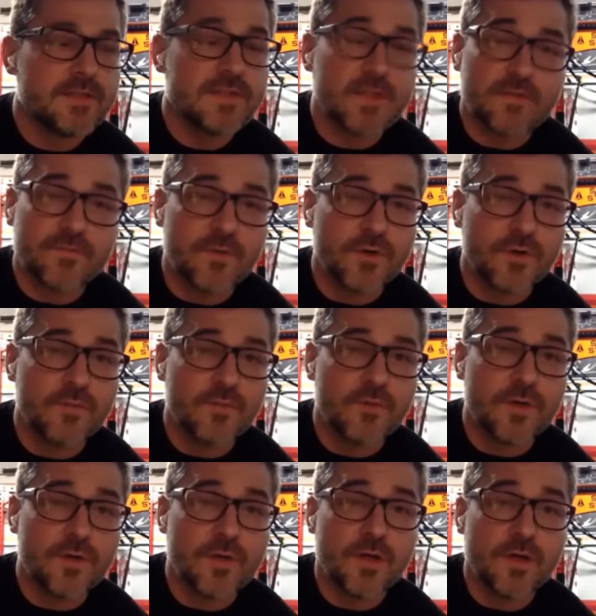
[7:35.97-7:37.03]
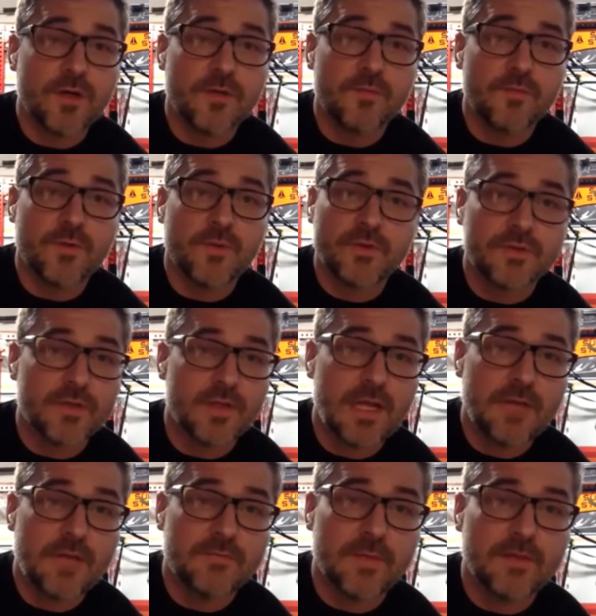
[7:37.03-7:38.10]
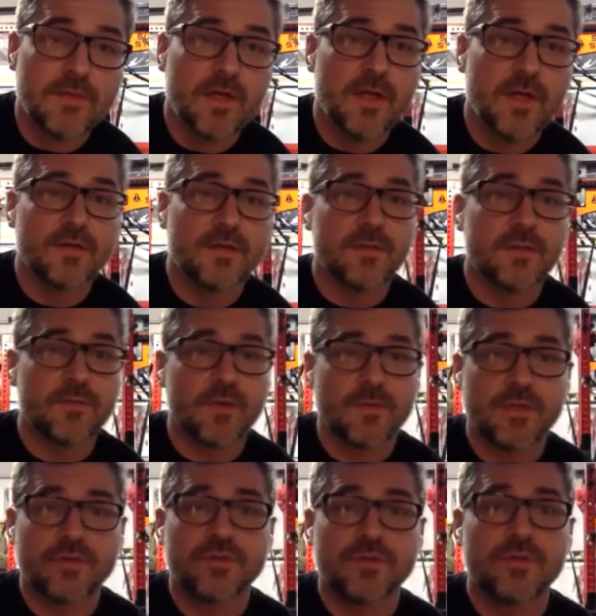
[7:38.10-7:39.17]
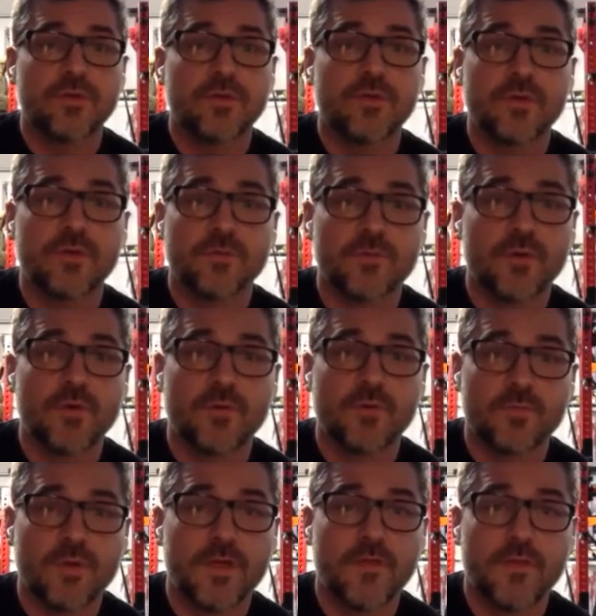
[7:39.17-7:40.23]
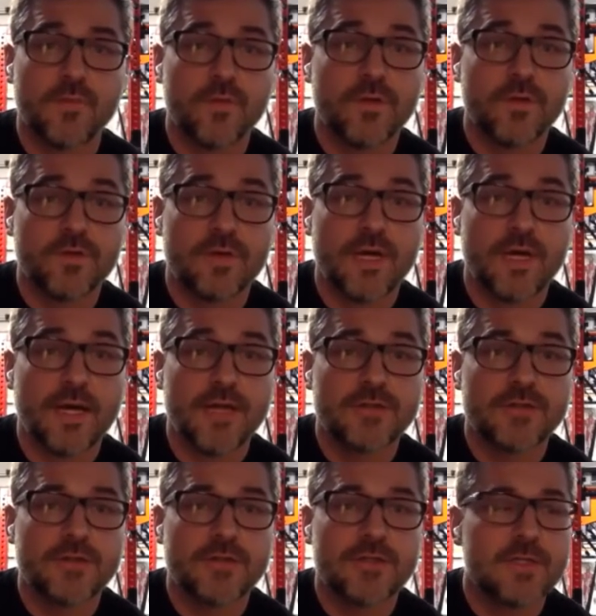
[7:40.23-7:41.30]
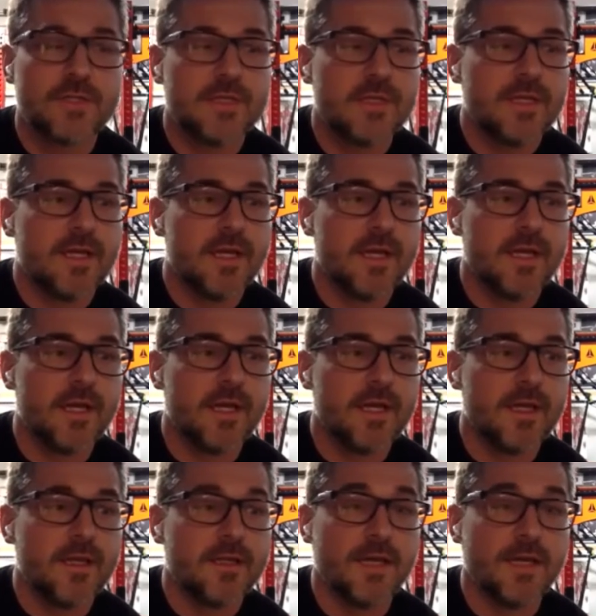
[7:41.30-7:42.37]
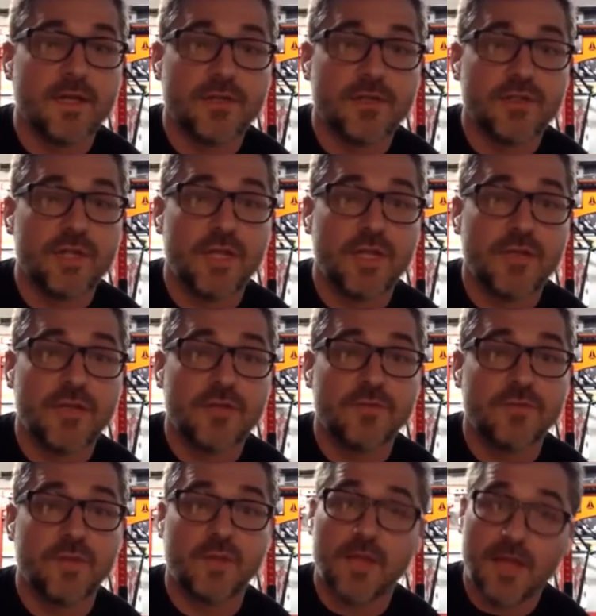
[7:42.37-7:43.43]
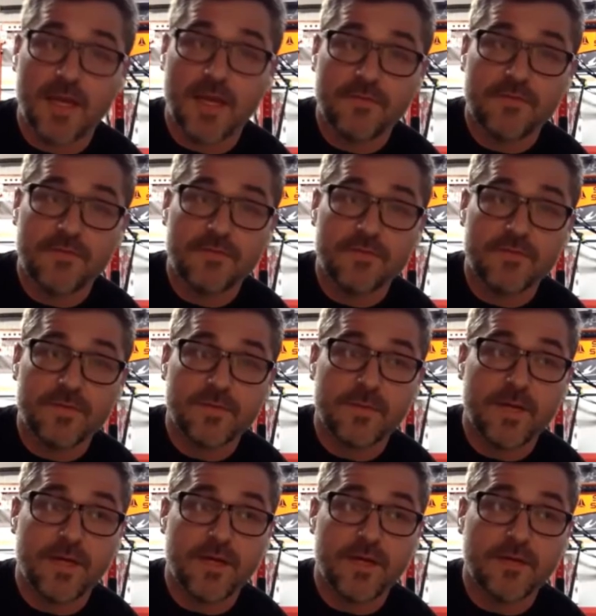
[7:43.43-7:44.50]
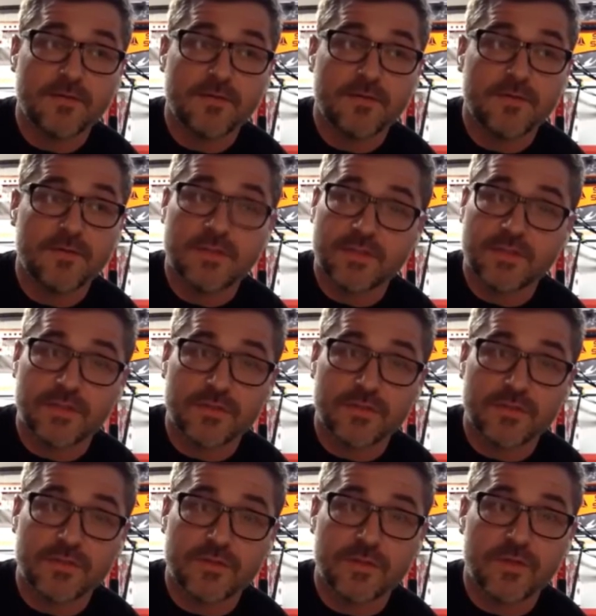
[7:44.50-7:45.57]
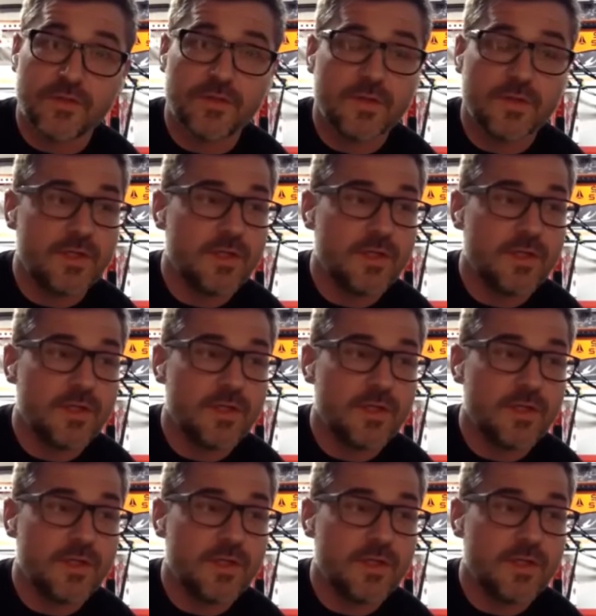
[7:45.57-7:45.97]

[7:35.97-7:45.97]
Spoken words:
6 vertebra, partially collapsed my lung, separated my shoulder, and broke a rib in one crash. And it kind of changed my life about 6 years ago.